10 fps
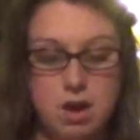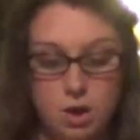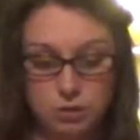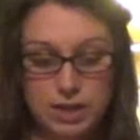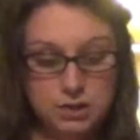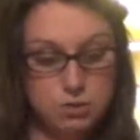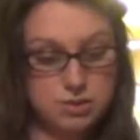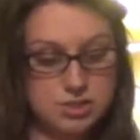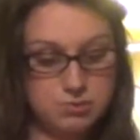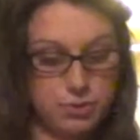Online
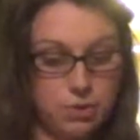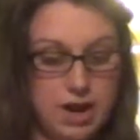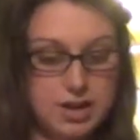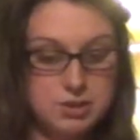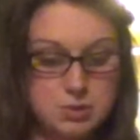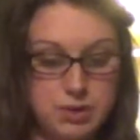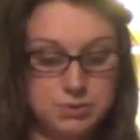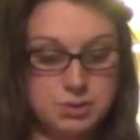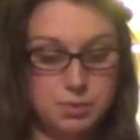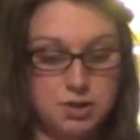courses require you to be
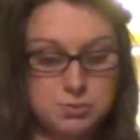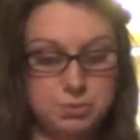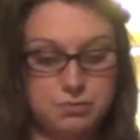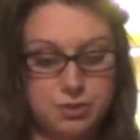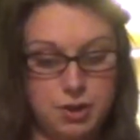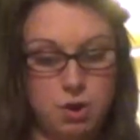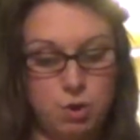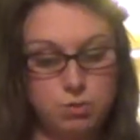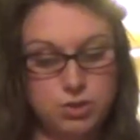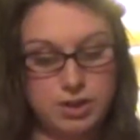responsible for your
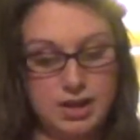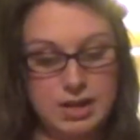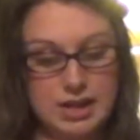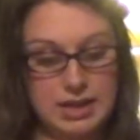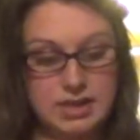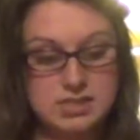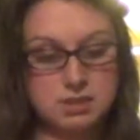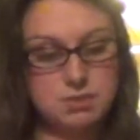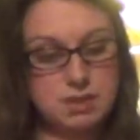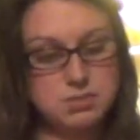own learning and can
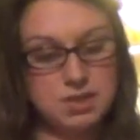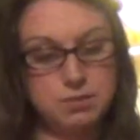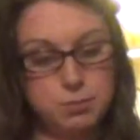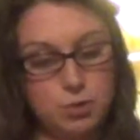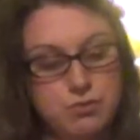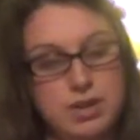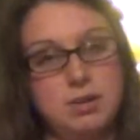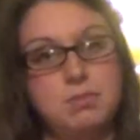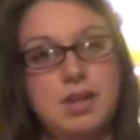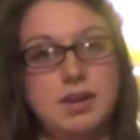sometimes give you more
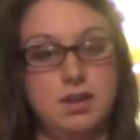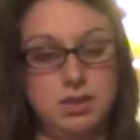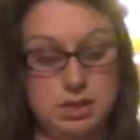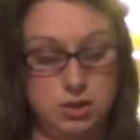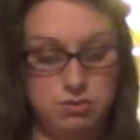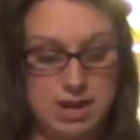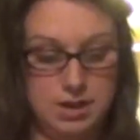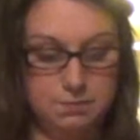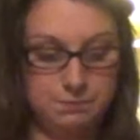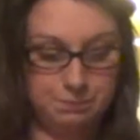freedom than you need.